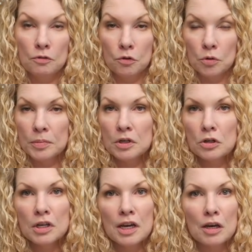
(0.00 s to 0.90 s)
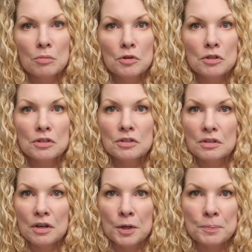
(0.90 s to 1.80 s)
far bigger cameras,
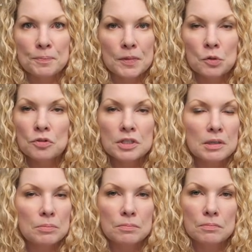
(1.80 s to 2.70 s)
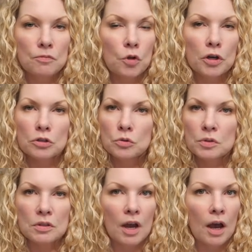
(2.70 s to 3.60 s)
um, you'll see vloggers
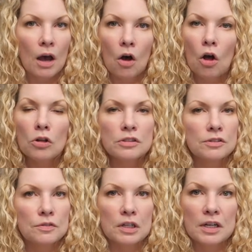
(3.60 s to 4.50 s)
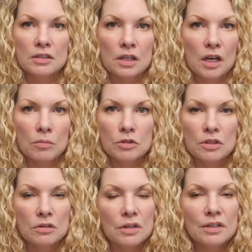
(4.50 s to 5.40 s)
with all different kinds of cameras
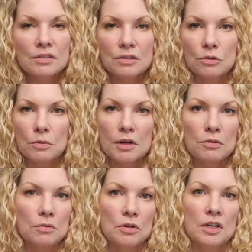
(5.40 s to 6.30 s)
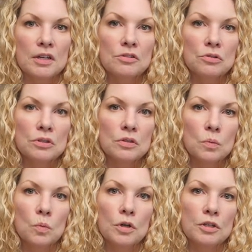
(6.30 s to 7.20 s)
and there isn't a right or wrong answer. It's
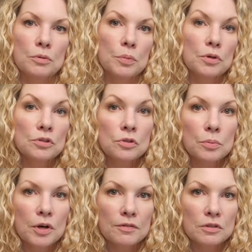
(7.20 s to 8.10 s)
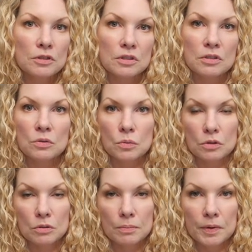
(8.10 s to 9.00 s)
what your personal preferences, what your